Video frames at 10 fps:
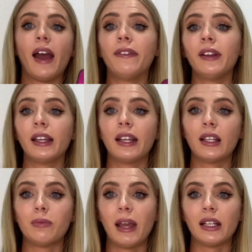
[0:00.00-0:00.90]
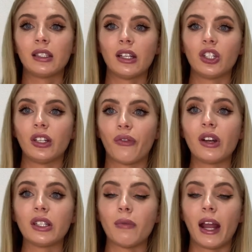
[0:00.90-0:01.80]
I feel like it has made such a
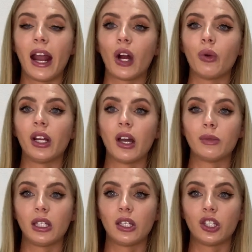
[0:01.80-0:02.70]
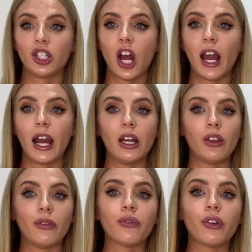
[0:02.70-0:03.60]
difference in my hair when it comes to the shine,
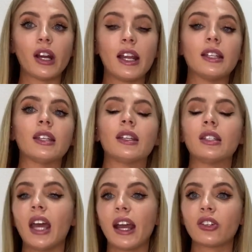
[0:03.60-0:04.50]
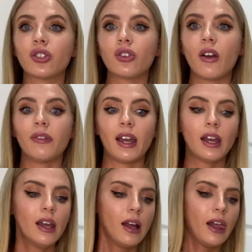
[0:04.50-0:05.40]
the frizz, the texture of
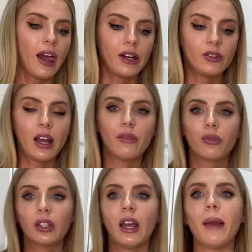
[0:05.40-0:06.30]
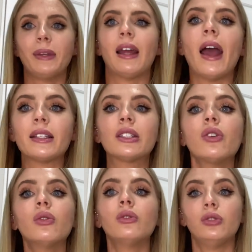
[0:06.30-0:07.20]
it. I used to have real, I mean, I
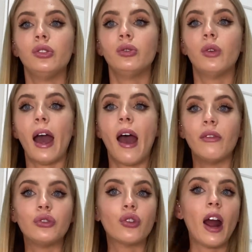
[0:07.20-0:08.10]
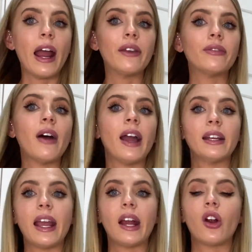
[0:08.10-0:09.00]
still do have dry,
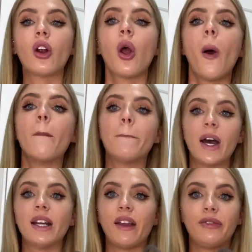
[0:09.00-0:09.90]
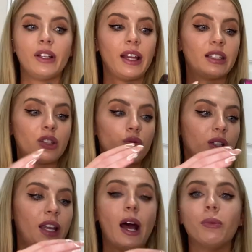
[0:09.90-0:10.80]
fine hair, but I feel like this
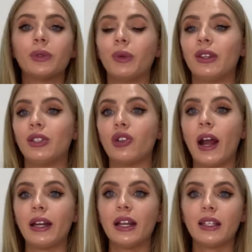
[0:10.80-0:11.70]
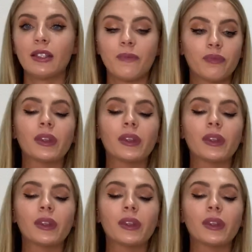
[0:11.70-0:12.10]
really helps with the dryness.